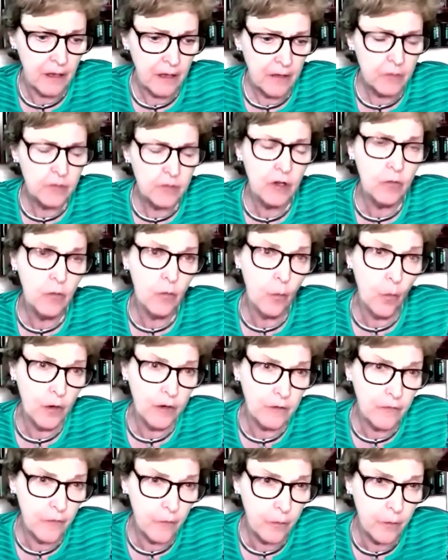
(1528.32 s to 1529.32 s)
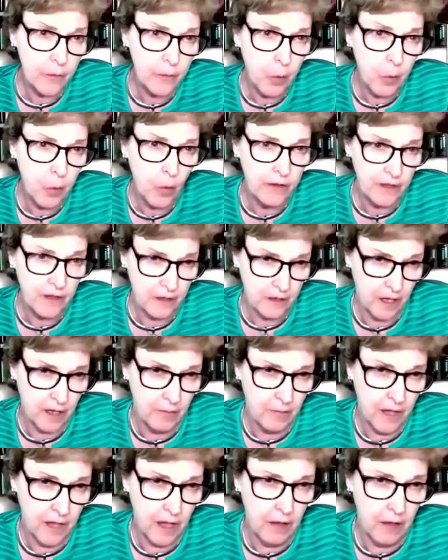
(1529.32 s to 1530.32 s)
was a wonderful report that
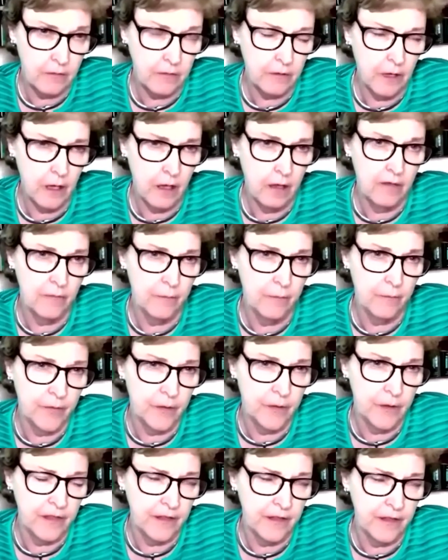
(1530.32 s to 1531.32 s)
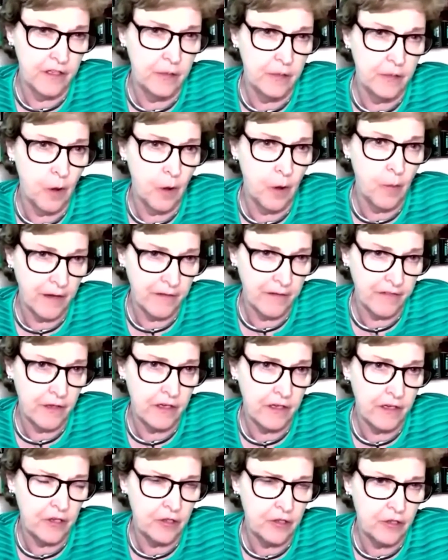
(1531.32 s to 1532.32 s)
came out that the de Beaumont
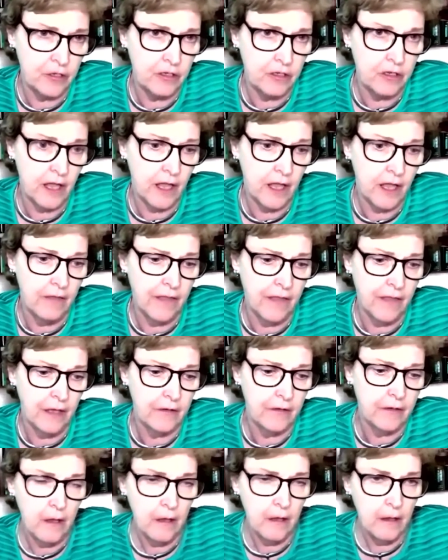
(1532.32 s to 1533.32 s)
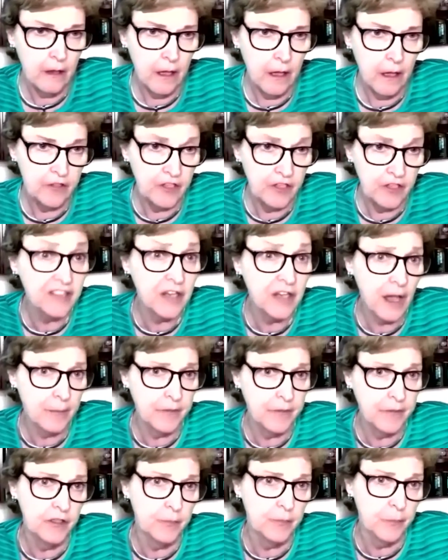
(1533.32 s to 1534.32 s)
Foundation and that Johns
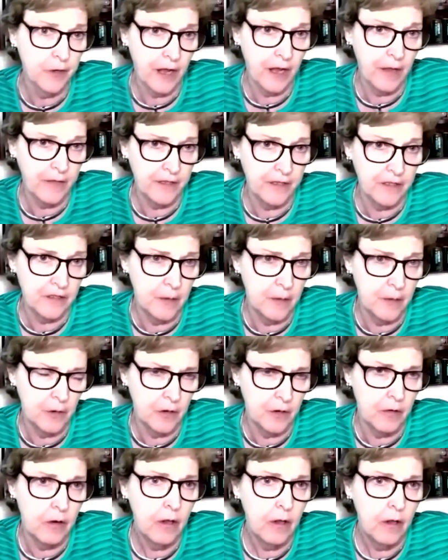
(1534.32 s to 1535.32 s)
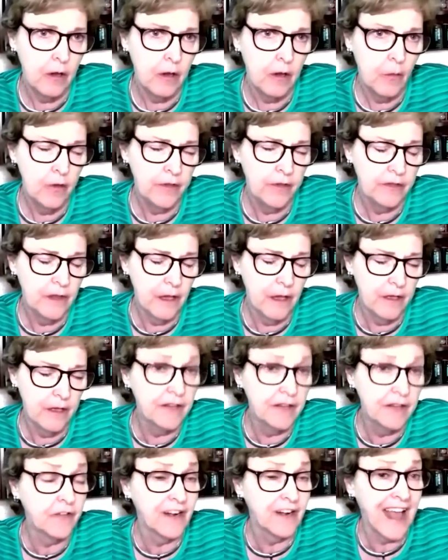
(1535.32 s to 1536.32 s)
Hopkins put out this summer with
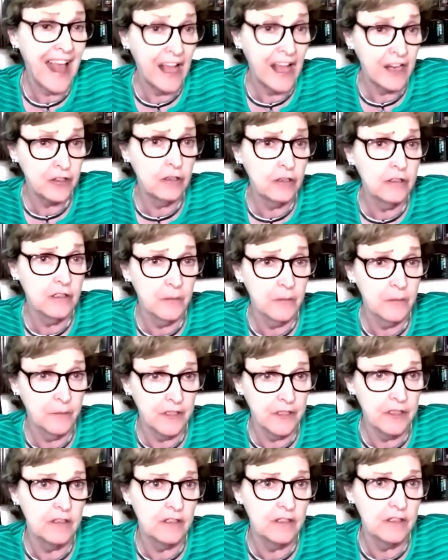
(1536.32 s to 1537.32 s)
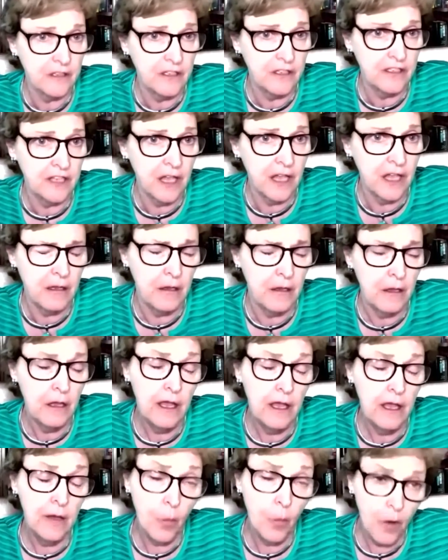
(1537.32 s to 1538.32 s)
different actions that businesses can take.
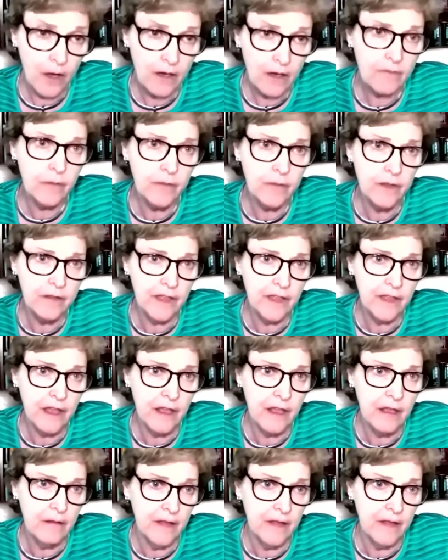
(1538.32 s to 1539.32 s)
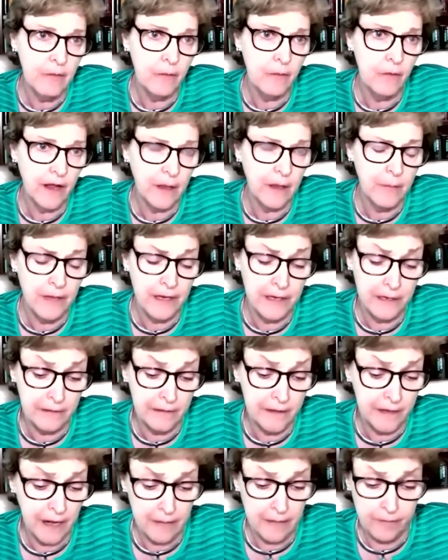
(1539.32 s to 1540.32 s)
And one of them that they recommended
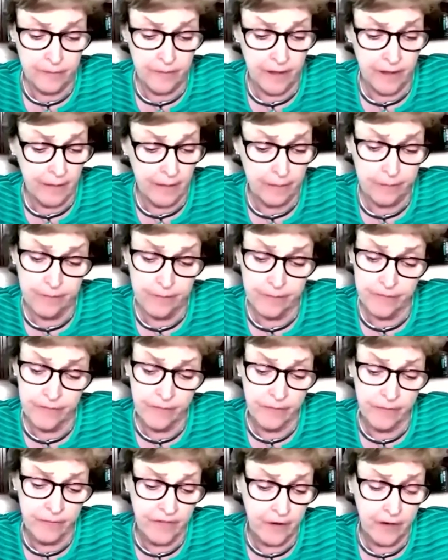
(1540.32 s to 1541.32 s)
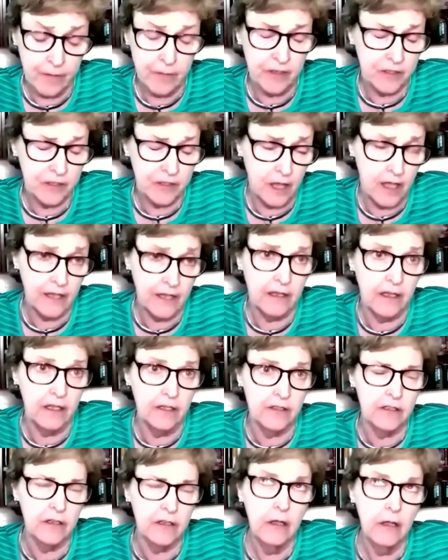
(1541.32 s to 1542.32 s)
that I very much like
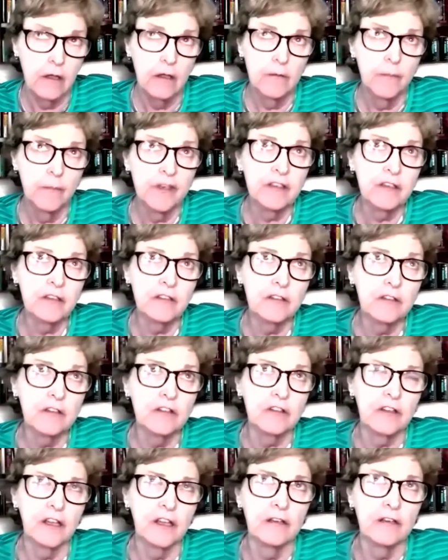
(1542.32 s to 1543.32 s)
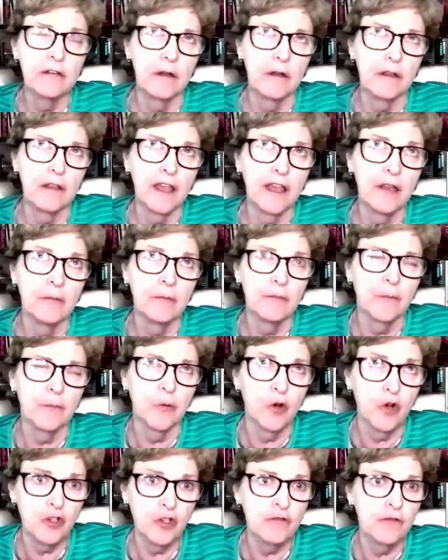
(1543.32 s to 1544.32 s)
is businesses can
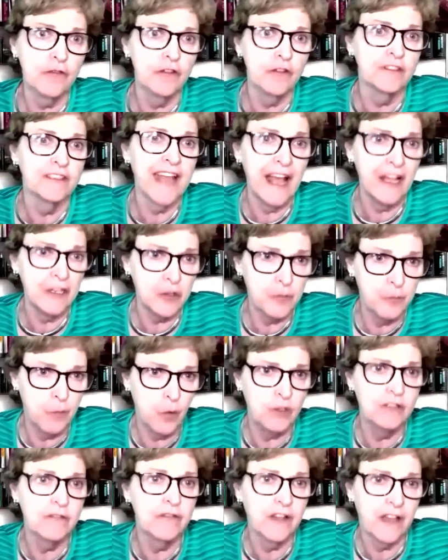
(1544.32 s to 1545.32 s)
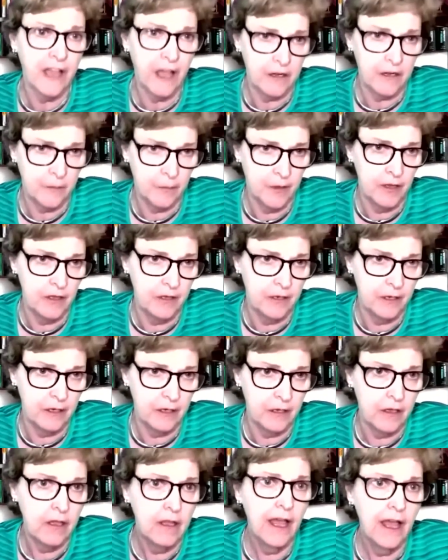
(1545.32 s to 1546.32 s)
push for dashboards of accountability,
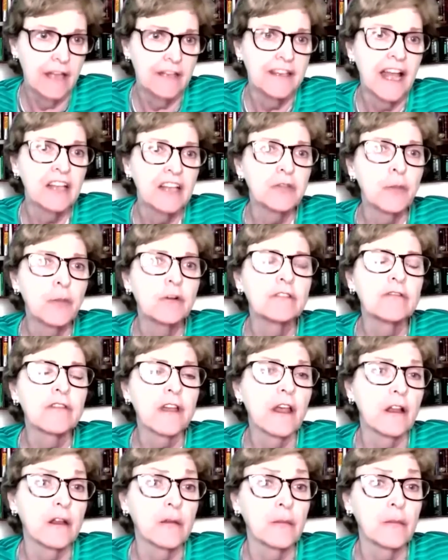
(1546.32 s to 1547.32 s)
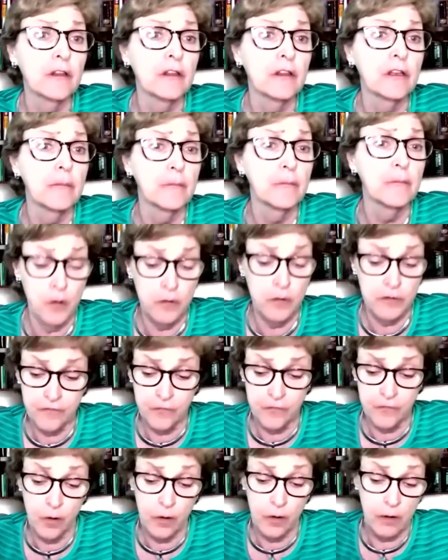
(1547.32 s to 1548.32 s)
and dashboards of accountability both
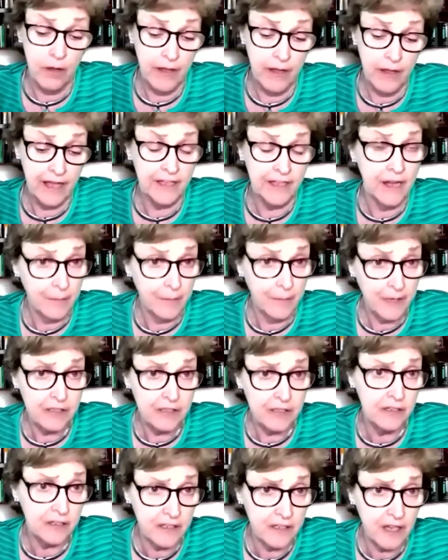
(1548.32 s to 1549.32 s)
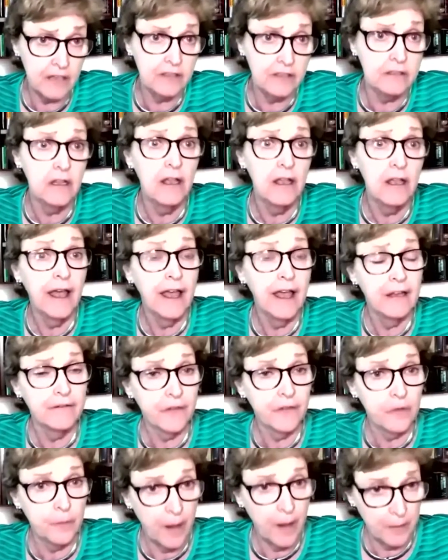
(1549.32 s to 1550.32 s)
for economic success and
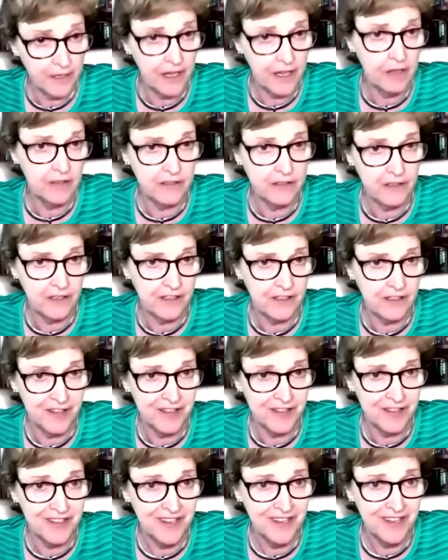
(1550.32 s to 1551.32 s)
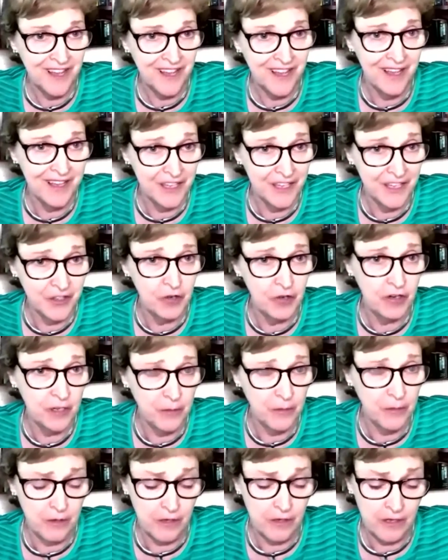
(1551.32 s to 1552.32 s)
for public health success in your
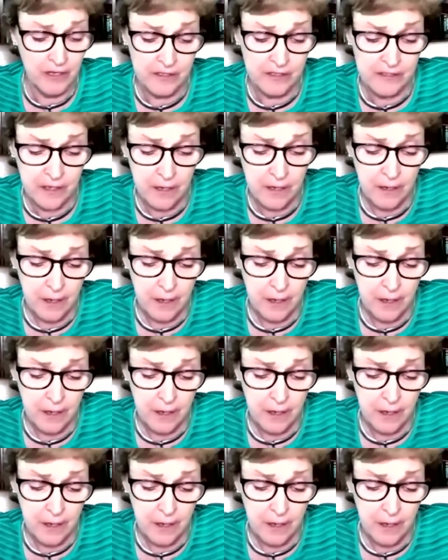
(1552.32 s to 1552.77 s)
communities,